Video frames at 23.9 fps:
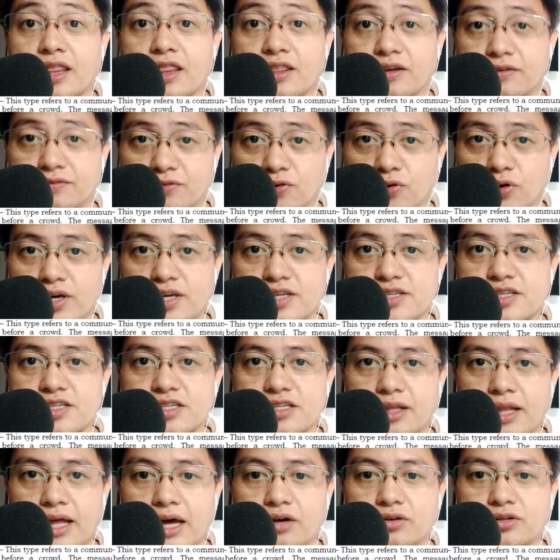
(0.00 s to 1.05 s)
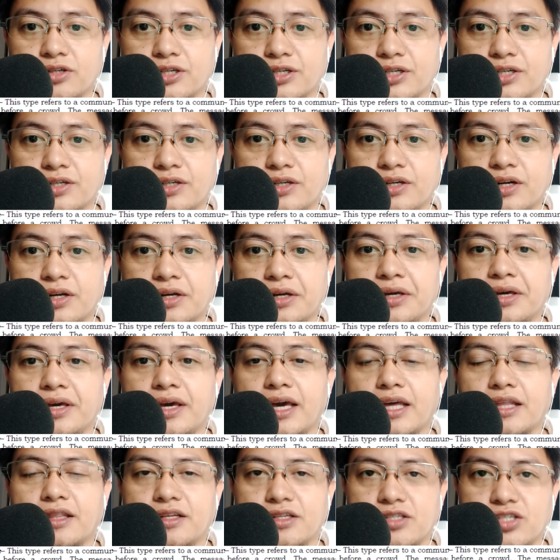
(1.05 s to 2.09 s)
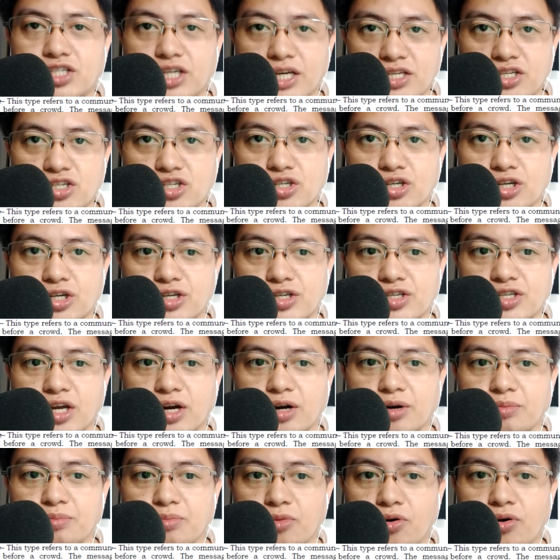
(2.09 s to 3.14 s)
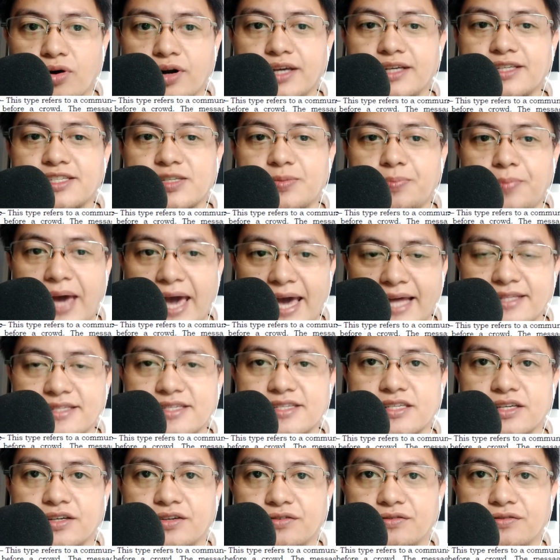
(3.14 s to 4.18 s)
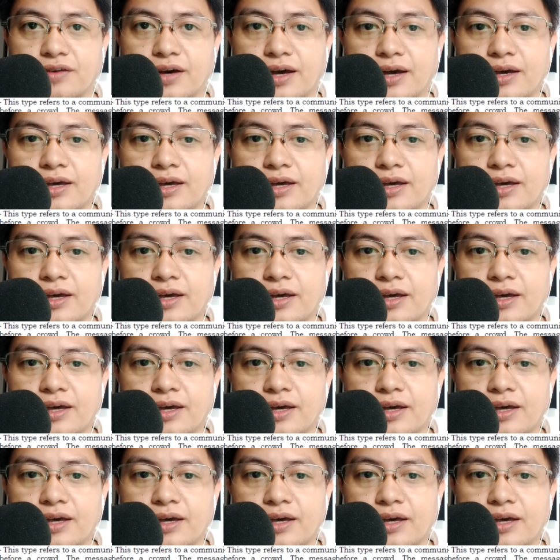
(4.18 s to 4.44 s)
The voice is louder and the gestures are more expansive